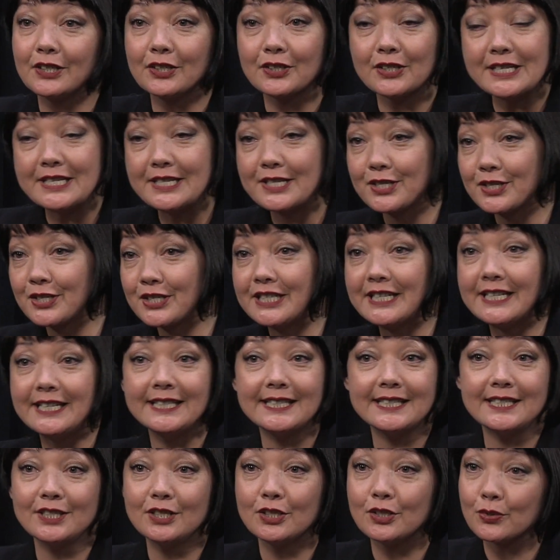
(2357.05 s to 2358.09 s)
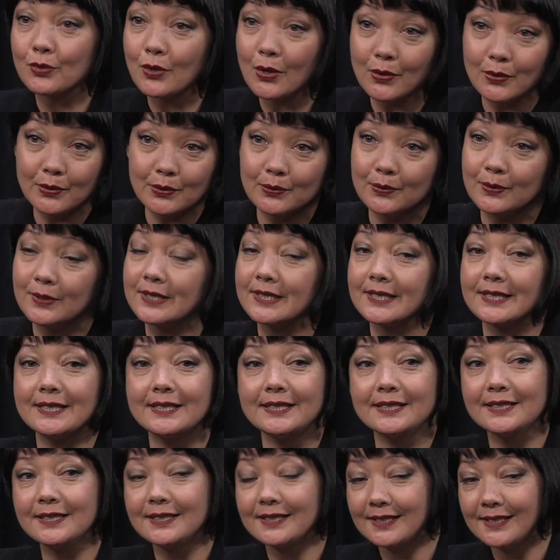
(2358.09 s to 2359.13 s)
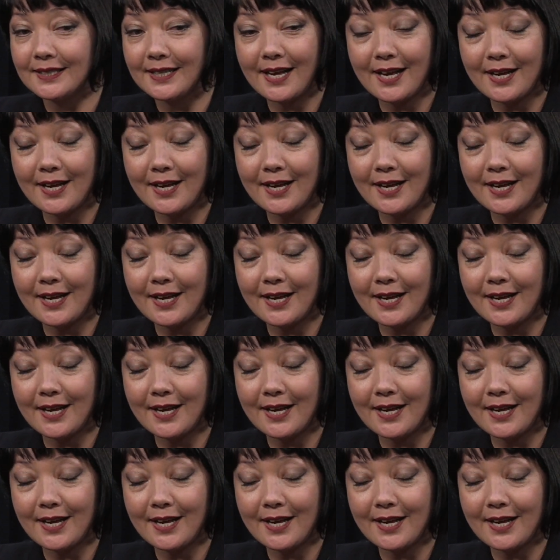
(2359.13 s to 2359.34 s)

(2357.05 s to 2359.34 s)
green screen and drones and